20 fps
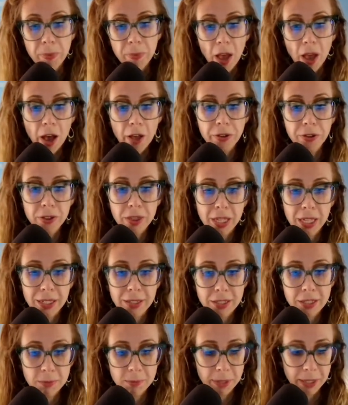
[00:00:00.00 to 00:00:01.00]
Other things
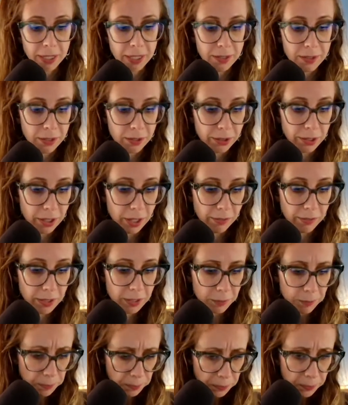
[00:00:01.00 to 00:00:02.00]
to be considerate of
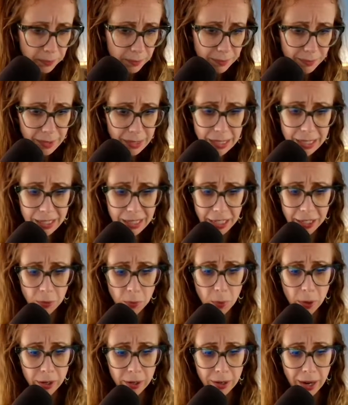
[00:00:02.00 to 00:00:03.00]
is, like,
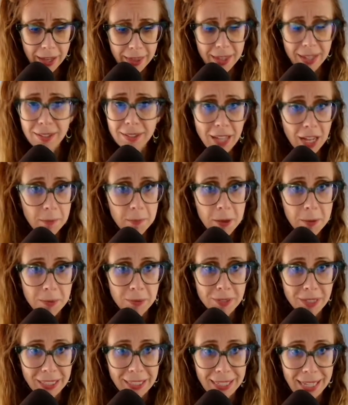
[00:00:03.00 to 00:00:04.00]
where I think a lot of people
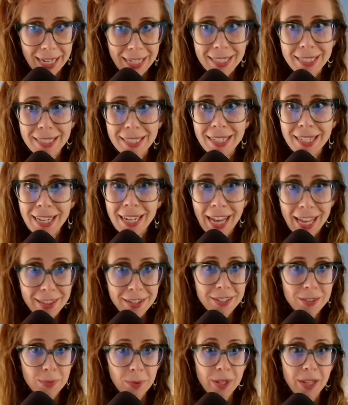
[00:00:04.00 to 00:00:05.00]
neglect, and this
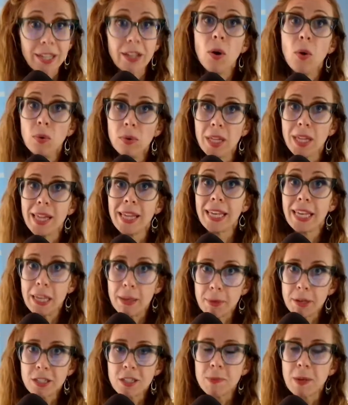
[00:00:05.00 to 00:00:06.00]
is where like only like
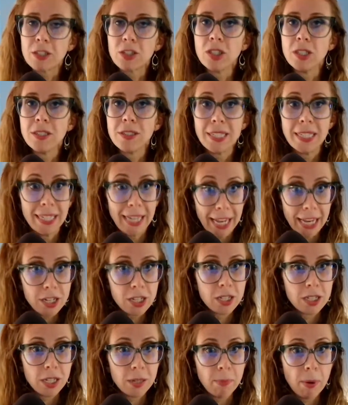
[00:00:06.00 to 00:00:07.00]
email specialists and
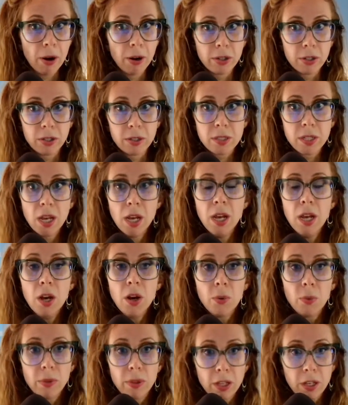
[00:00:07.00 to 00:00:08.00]
agency partners
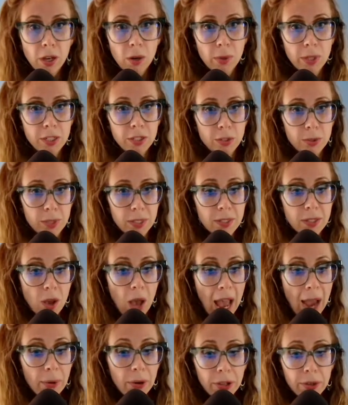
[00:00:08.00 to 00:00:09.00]
really go into, is
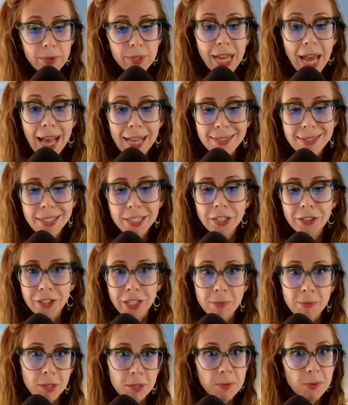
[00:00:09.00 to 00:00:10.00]
how are you testing your
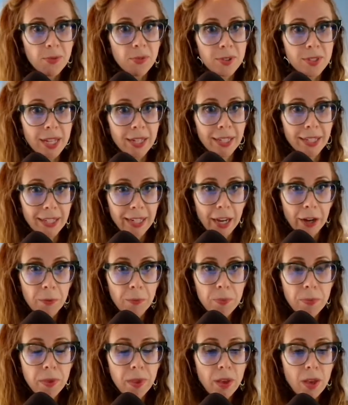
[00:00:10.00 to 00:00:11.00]
emails before sending it out?
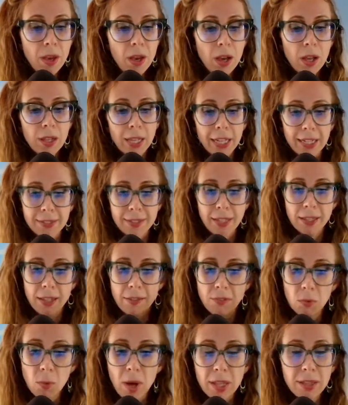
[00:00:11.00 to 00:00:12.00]
Like I said,
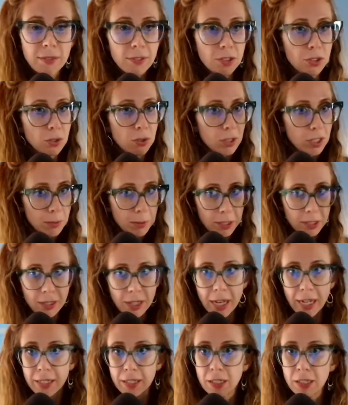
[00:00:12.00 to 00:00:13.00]
level 1, level 2, subject
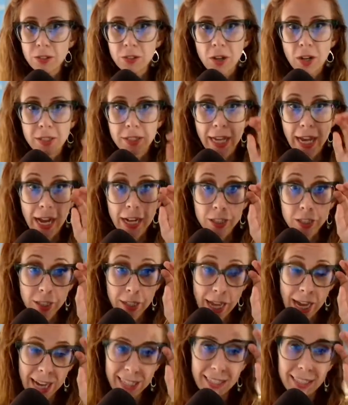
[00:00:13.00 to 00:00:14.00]
line, clear call to action.
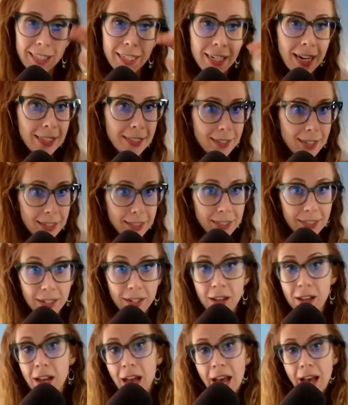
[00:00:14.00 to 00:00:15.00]
I did it. I sent it.
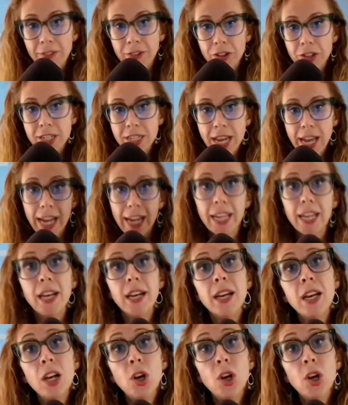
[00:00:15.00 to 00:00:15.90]
Have a good day.